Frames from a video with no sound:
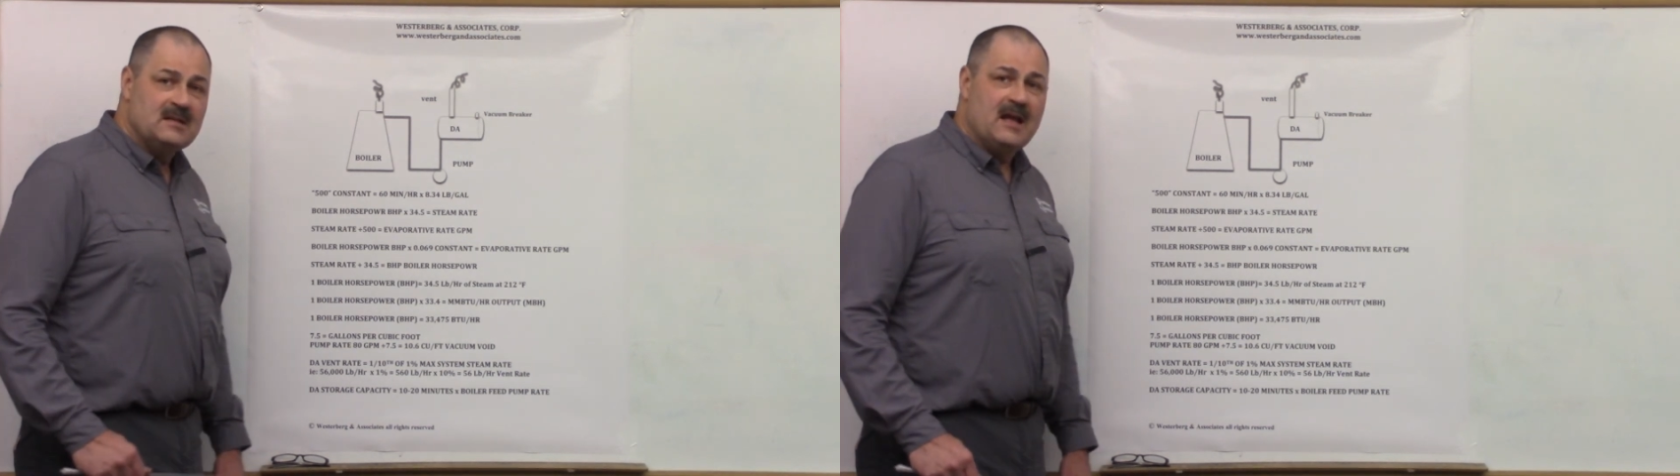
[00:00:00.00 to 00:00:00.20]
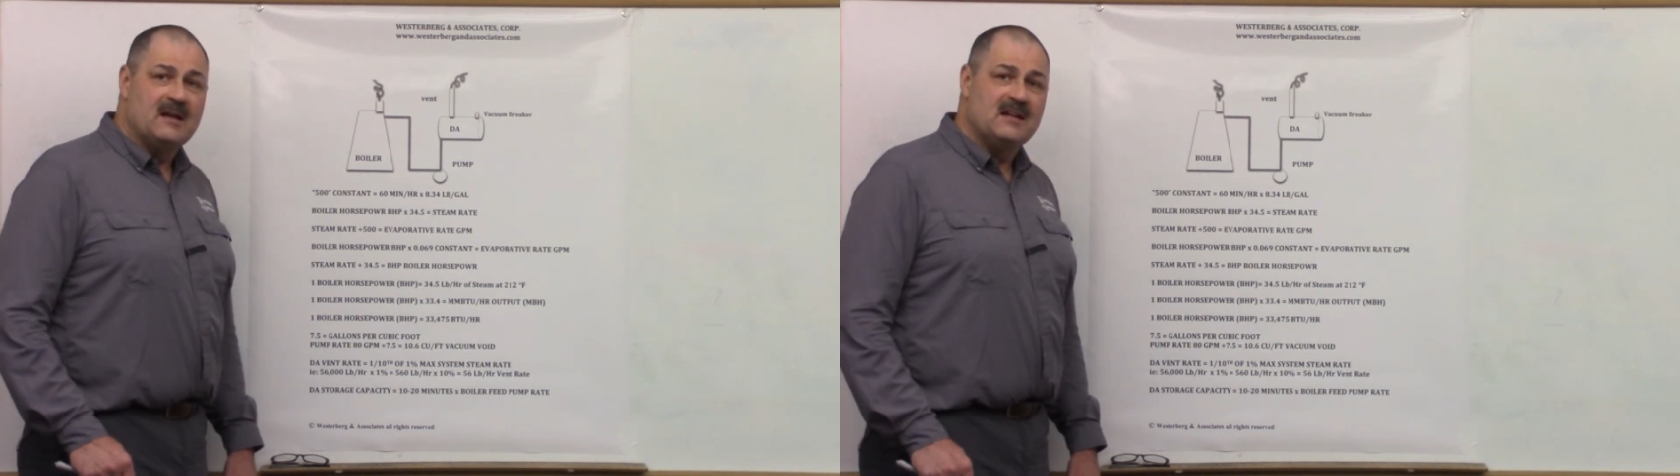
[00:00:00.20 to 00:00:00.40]

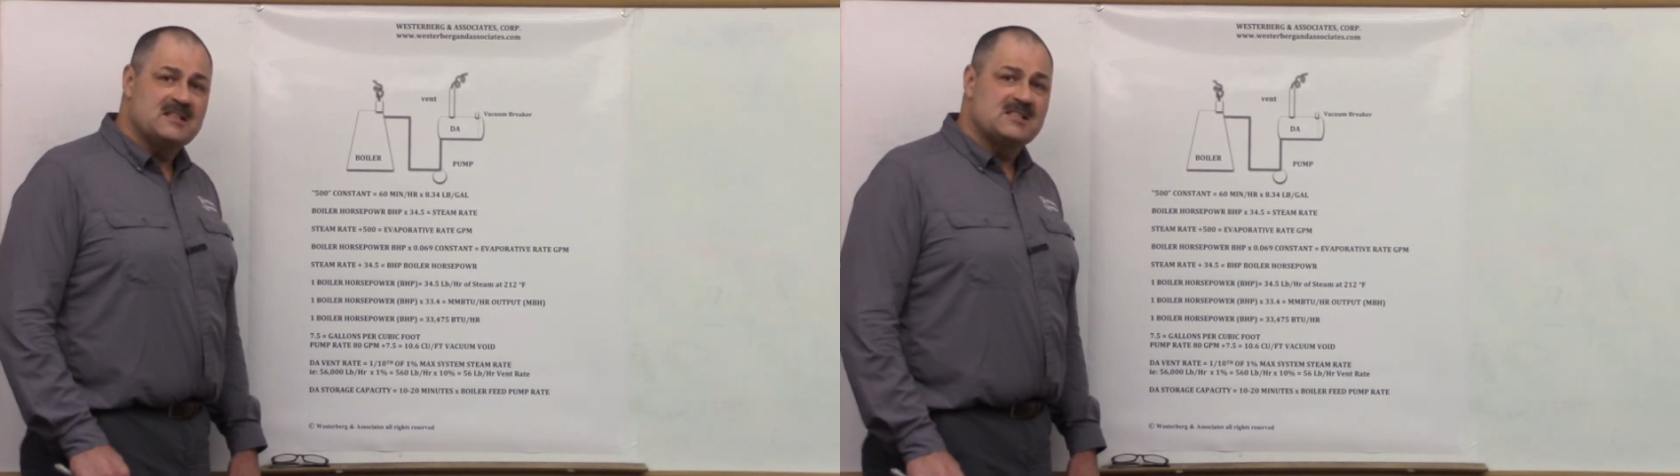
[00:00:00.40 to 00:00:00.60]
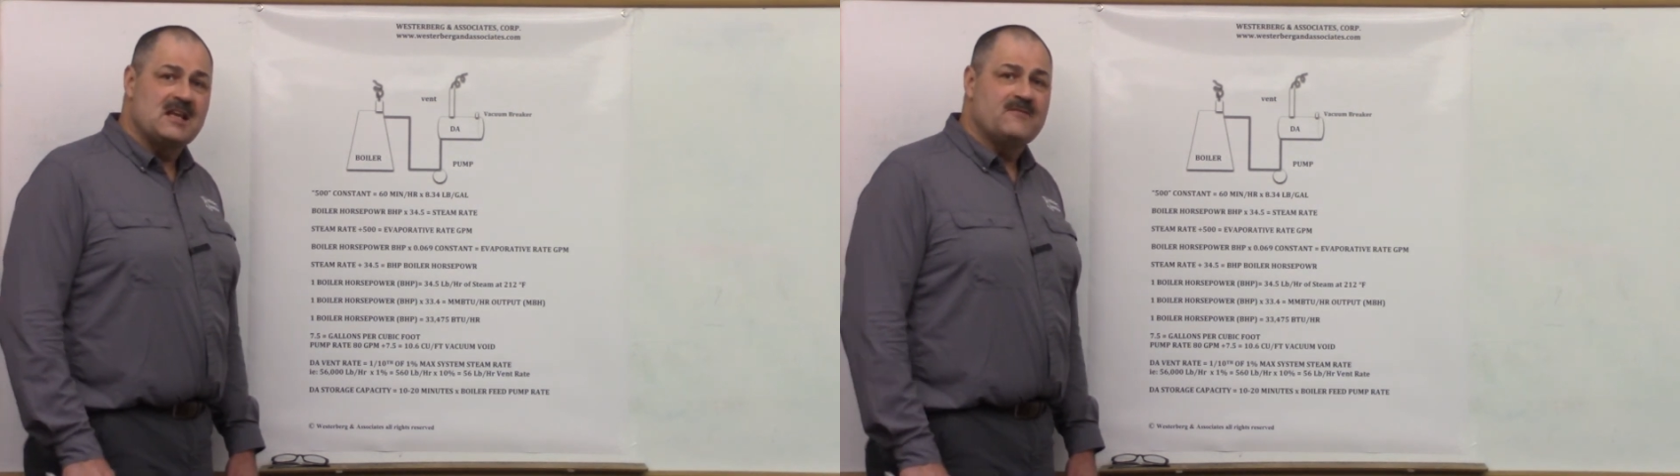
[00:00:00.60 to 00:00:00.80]
and
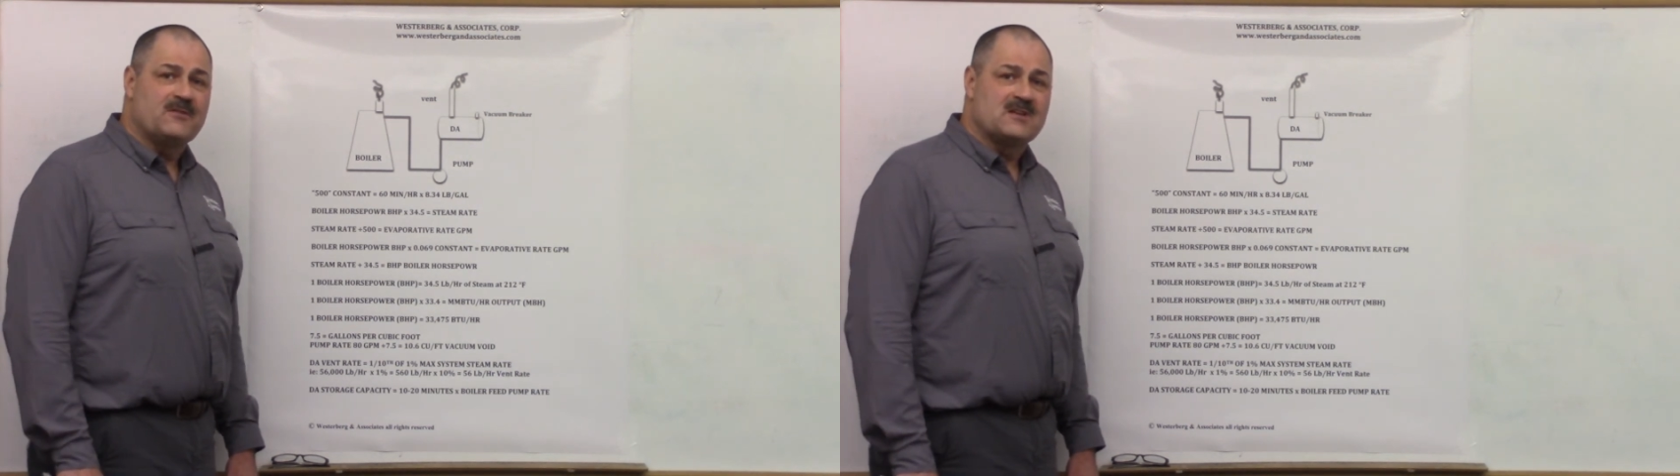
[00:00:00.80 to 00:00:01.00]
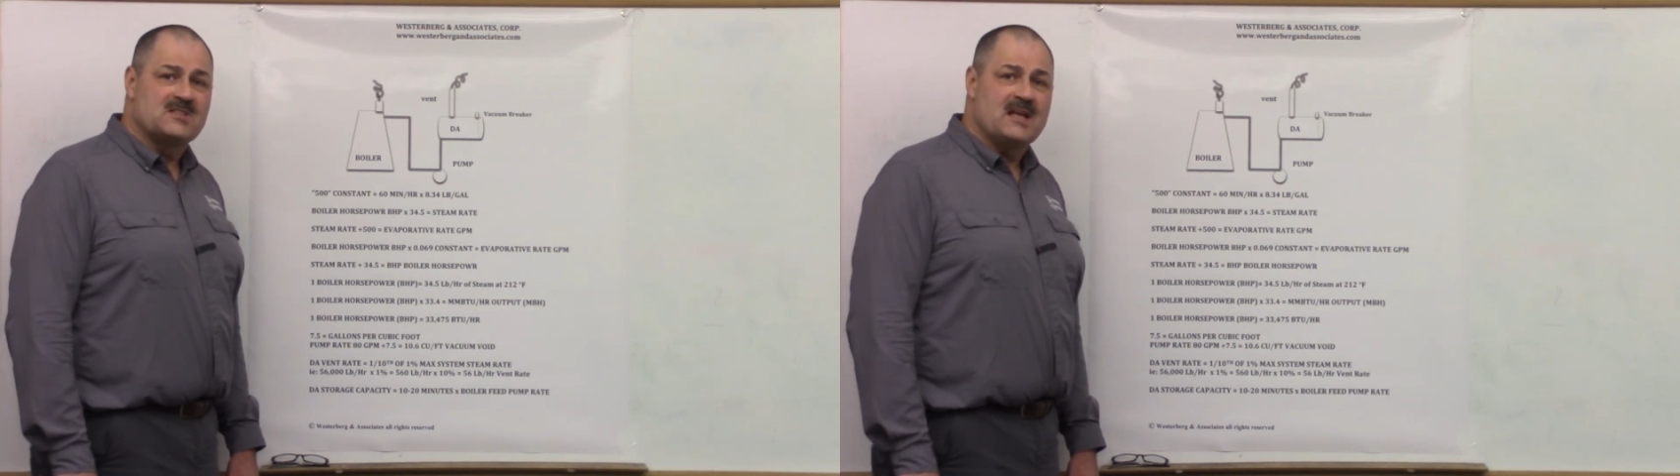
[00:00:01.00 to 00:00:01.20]
let's say,
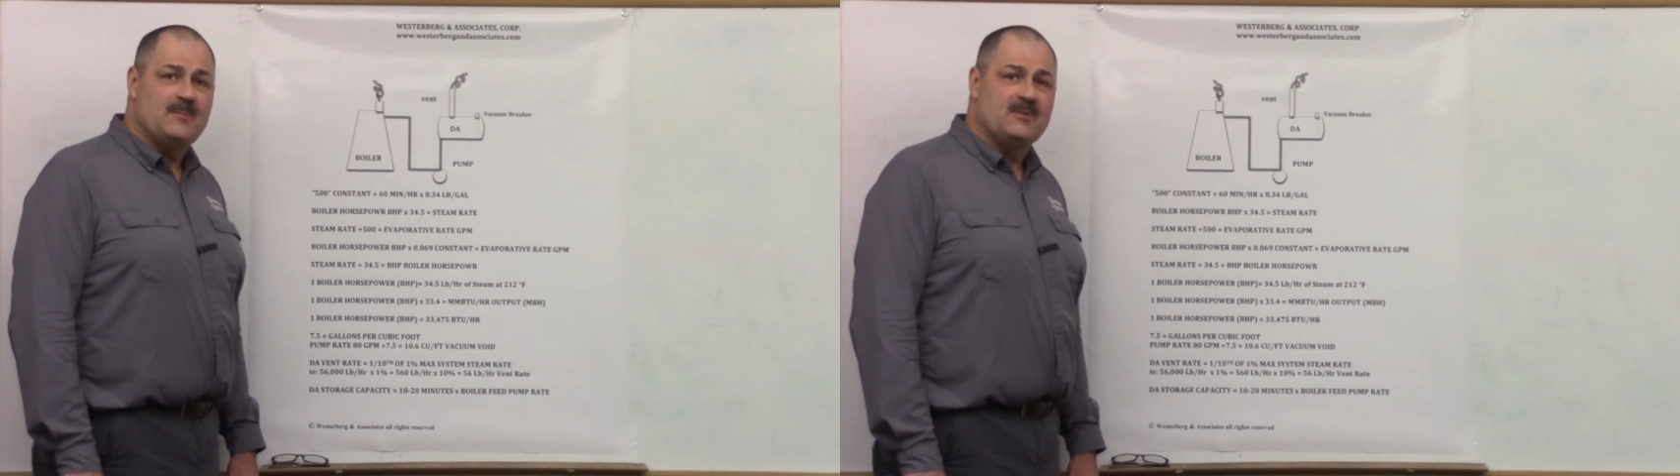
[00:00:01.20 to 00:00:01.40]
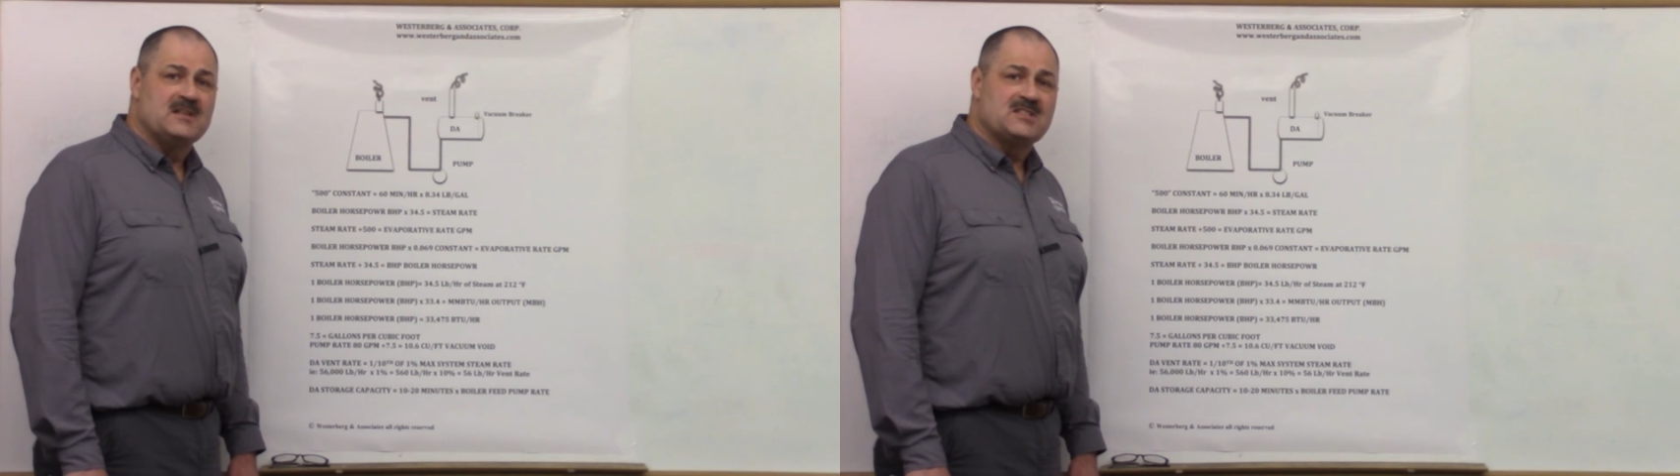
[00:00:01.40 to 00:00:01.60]
for example,